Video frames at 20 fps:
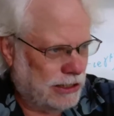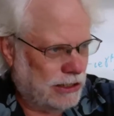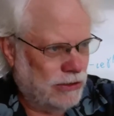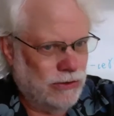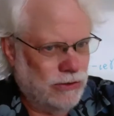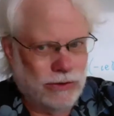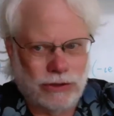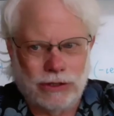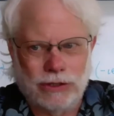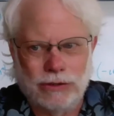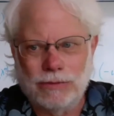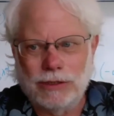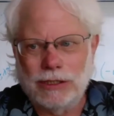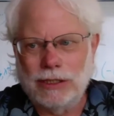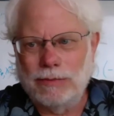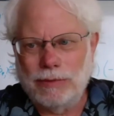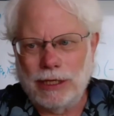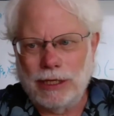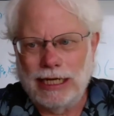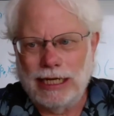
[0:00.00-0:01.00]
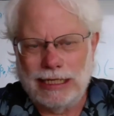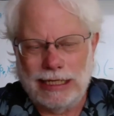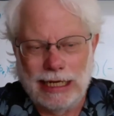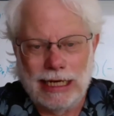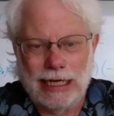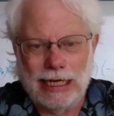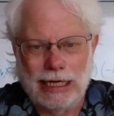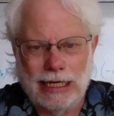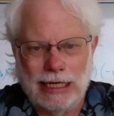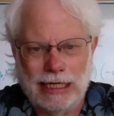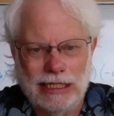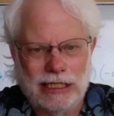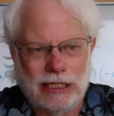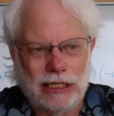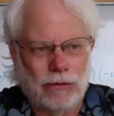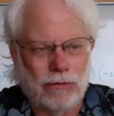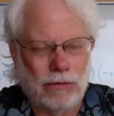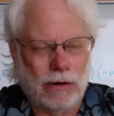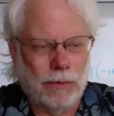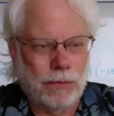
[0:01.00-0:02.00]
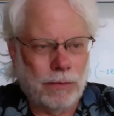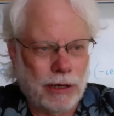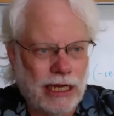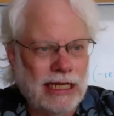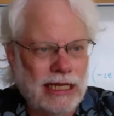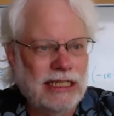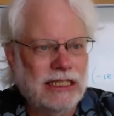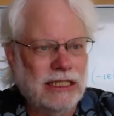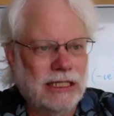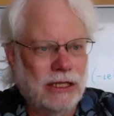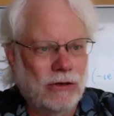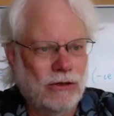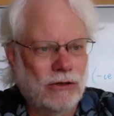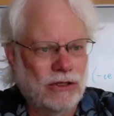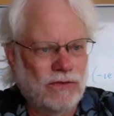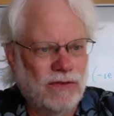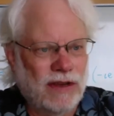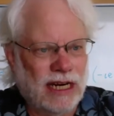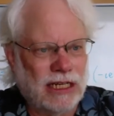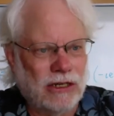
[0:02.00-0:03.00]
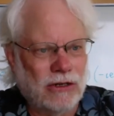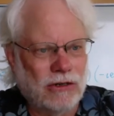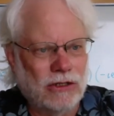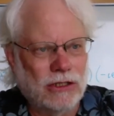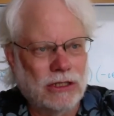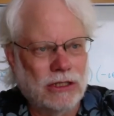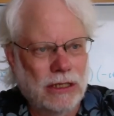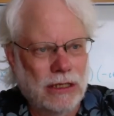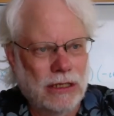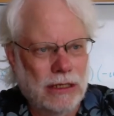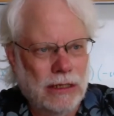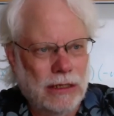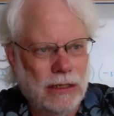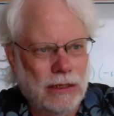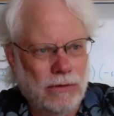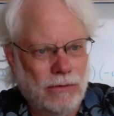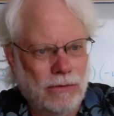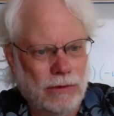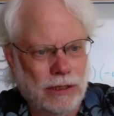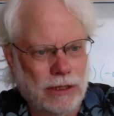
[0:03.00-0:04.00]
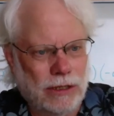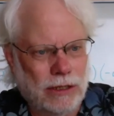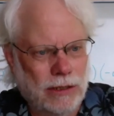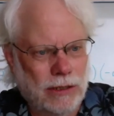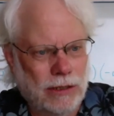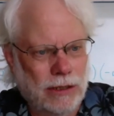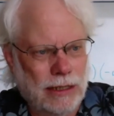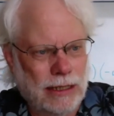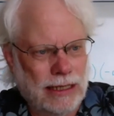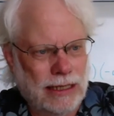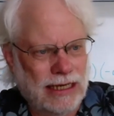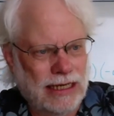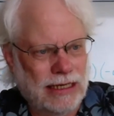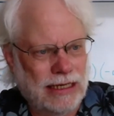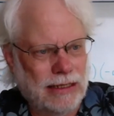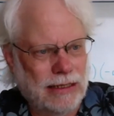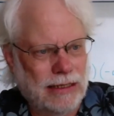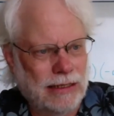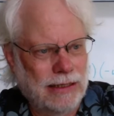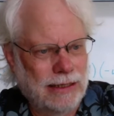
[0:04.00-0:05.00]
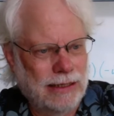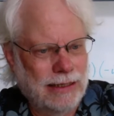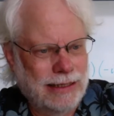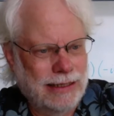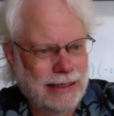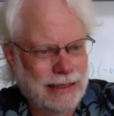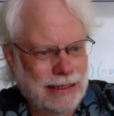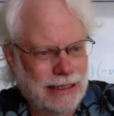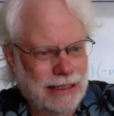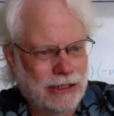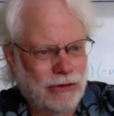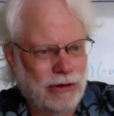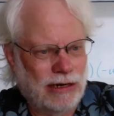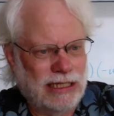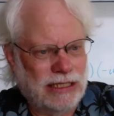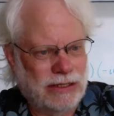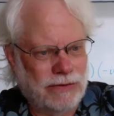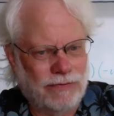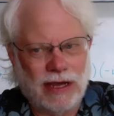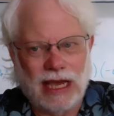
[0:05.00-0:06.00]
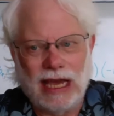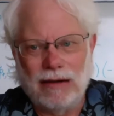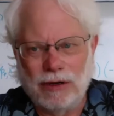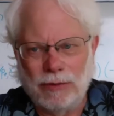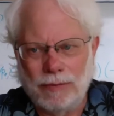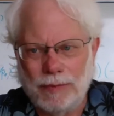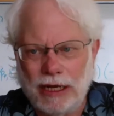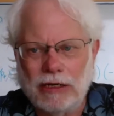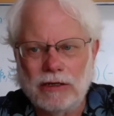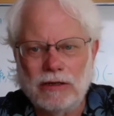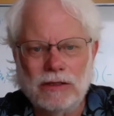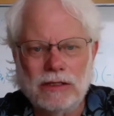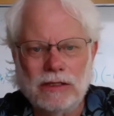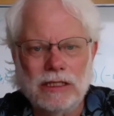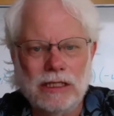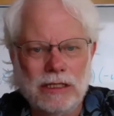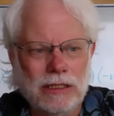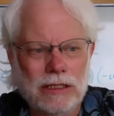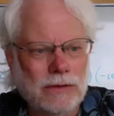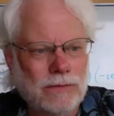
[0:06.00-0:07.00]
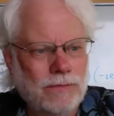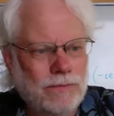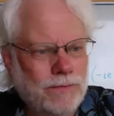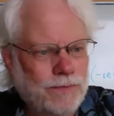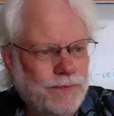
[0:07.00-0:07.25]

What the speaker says: use some simple identities to replace those vectors with a trace of gamma matrices.